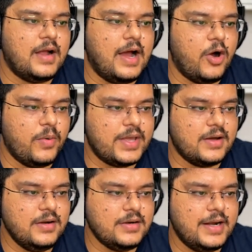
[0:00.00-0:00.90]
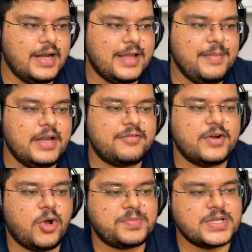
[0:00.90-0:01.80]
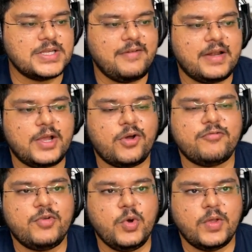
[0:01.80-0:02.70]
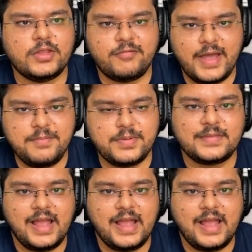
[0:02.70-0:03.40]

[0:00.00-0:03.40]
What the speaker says: Over here, it'll give me different options. I'll click on view on the web.